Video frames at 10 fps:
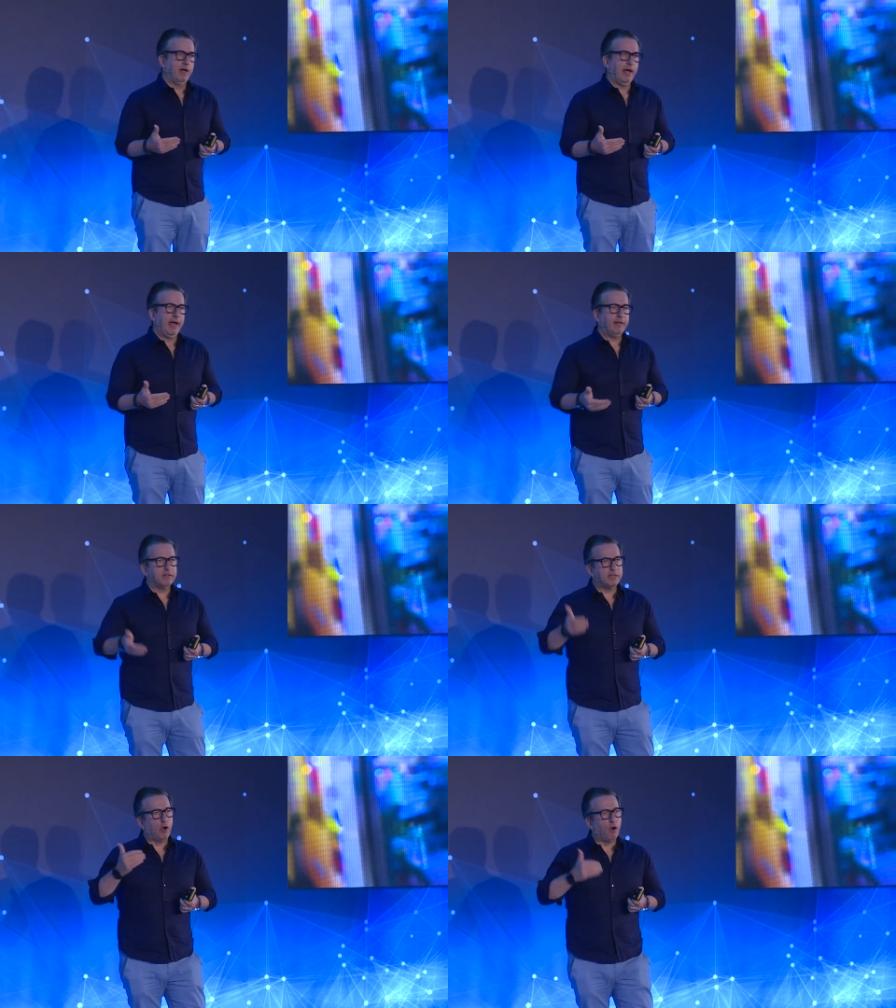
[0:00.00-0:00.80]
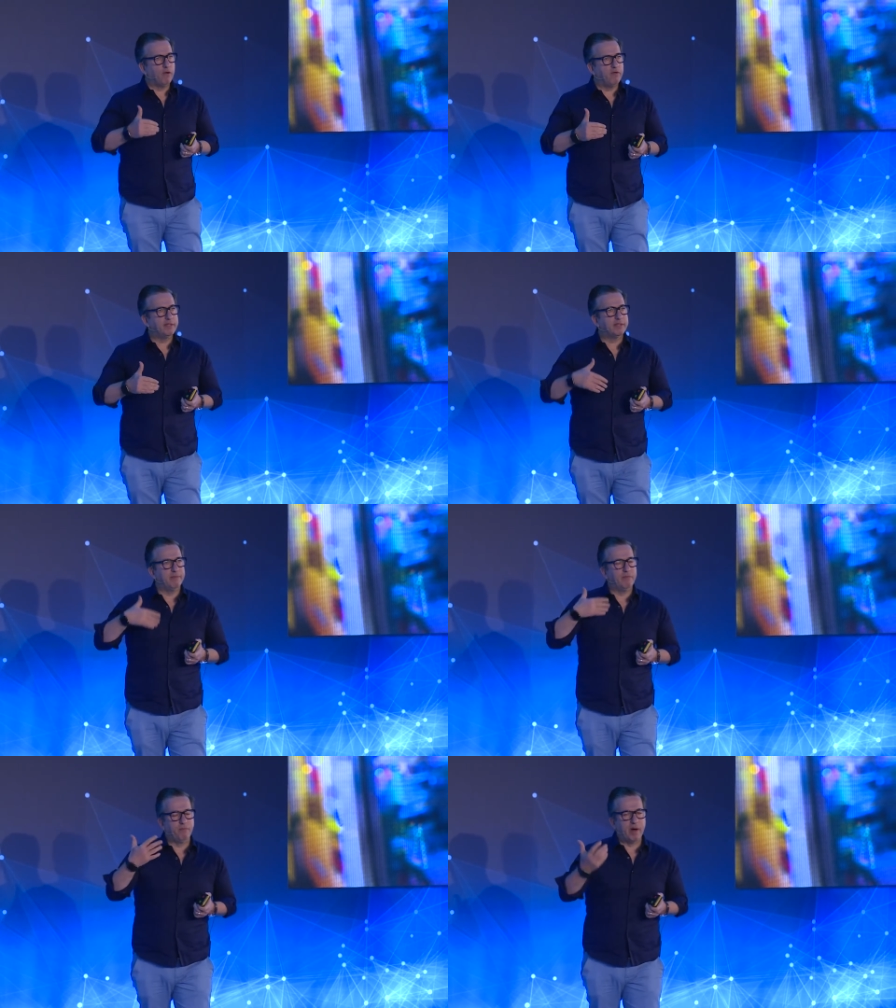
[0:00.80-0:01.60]
Andreessen Horowitz, a
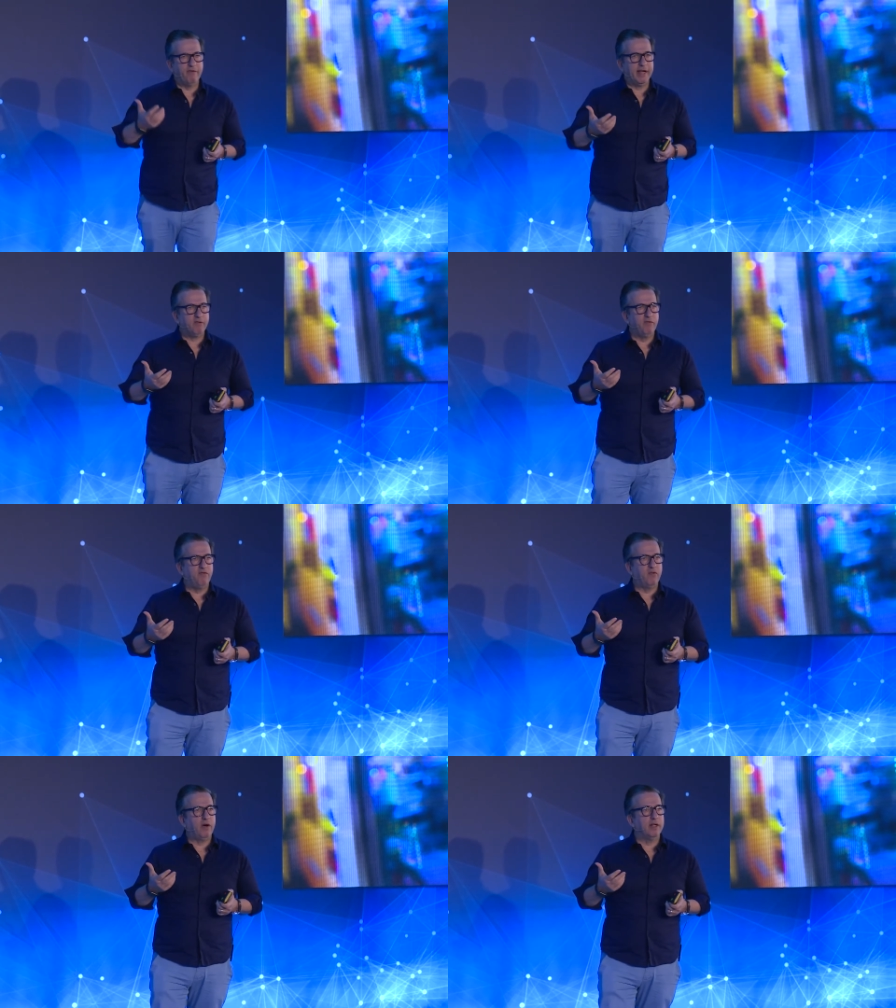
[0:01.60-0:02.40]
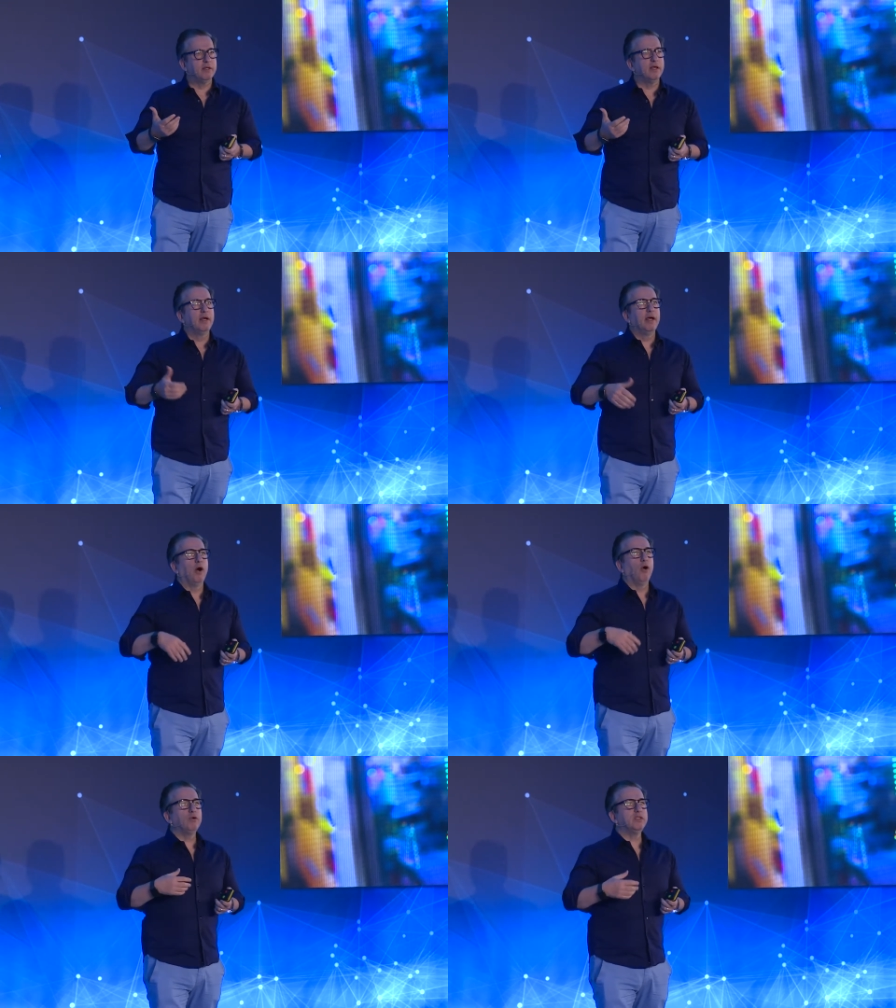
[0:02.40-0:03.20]
private equity fund,
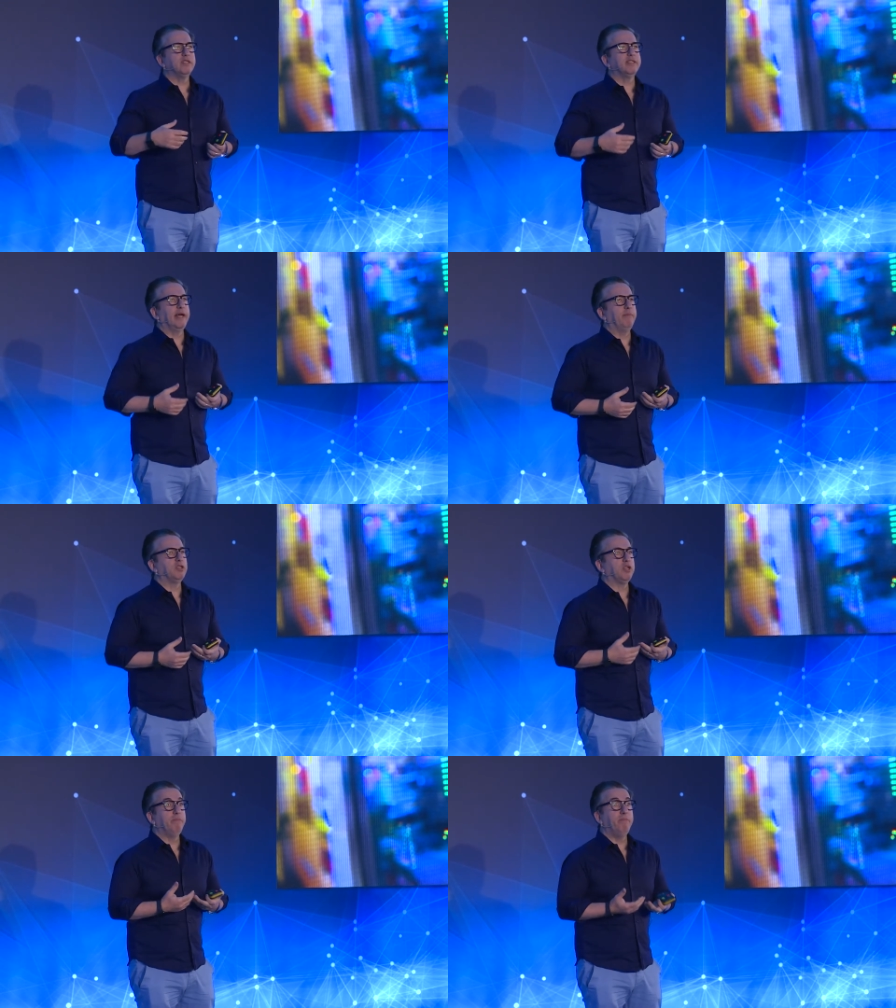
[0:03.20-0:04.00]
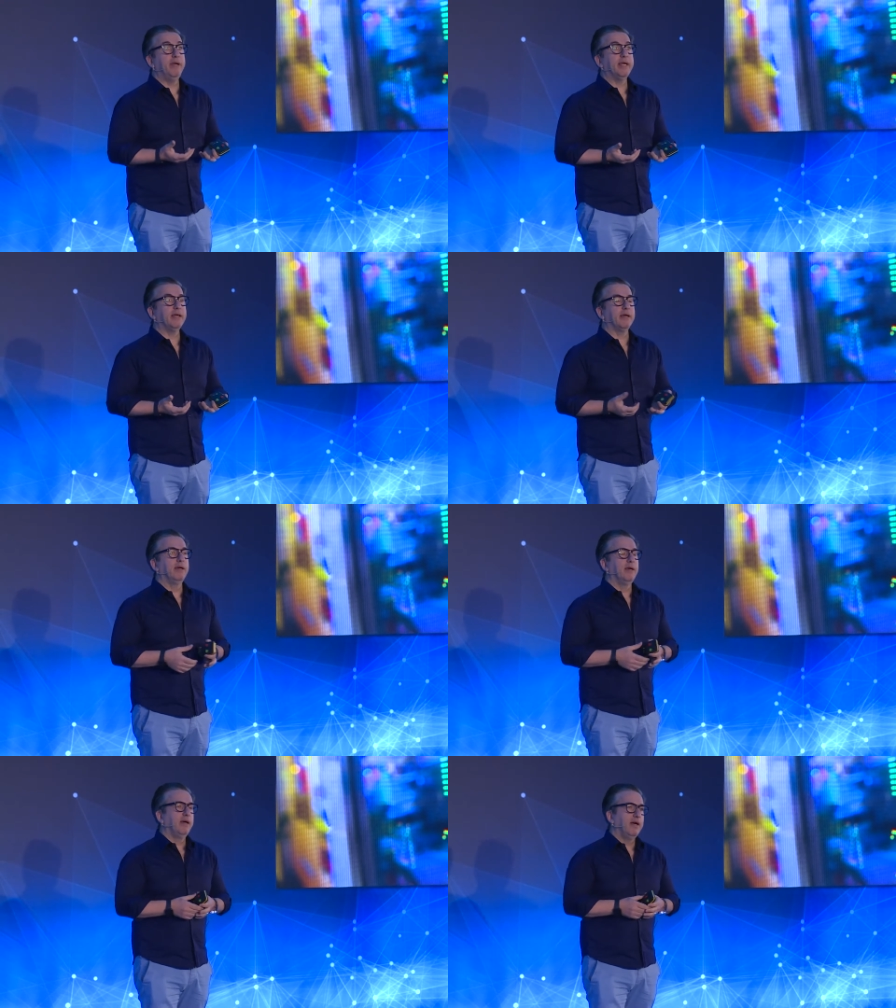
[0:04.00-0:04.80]
also established a big
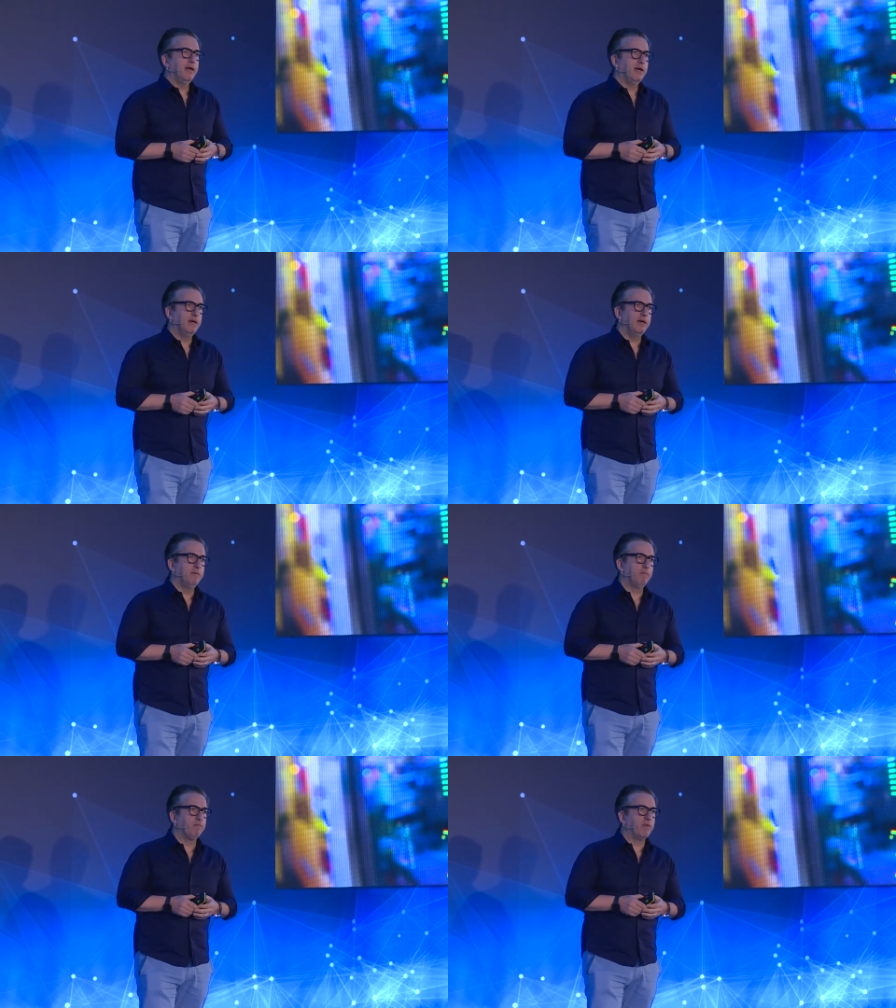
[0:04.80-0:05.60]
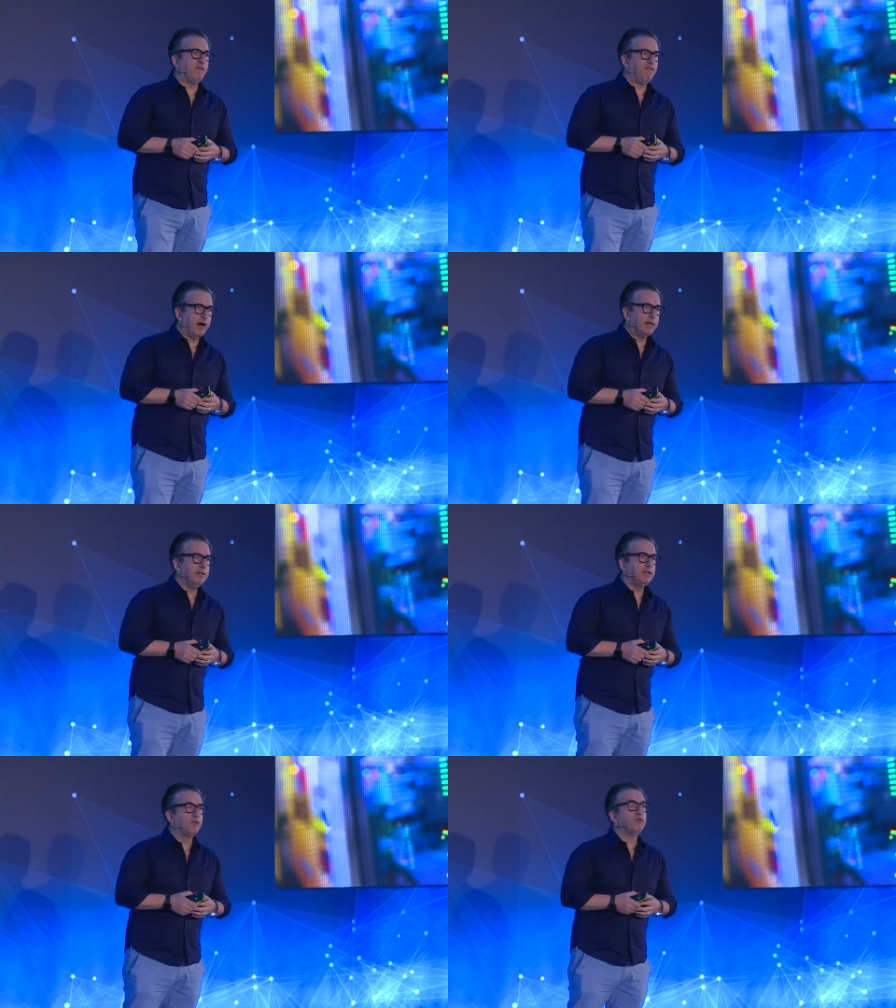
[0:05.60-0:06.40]
uh,
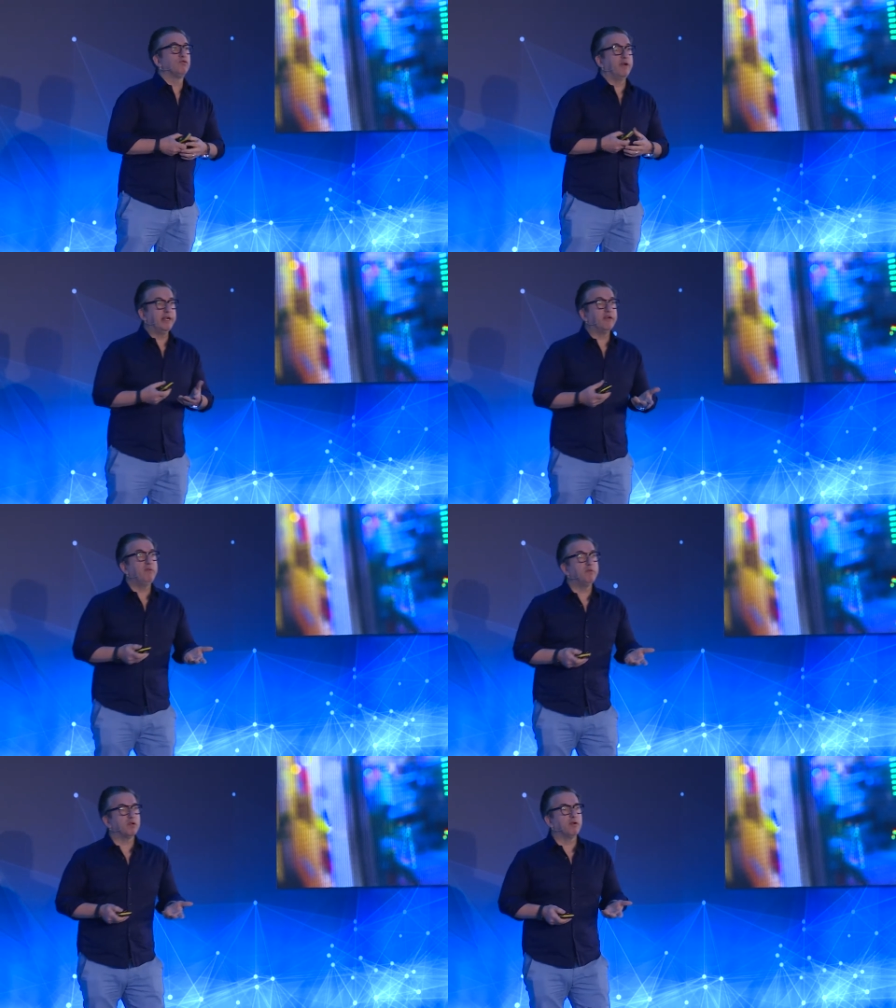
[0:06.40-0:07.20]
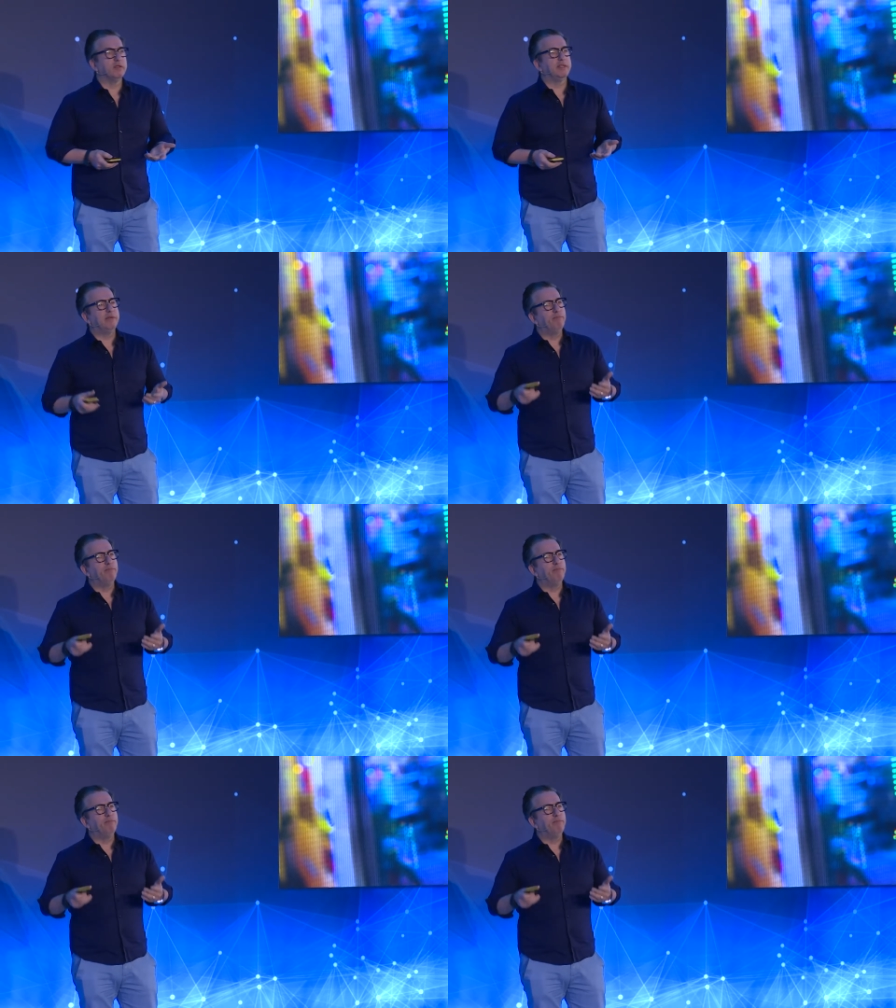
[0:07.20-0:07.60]
fund to trade cryptocurrency.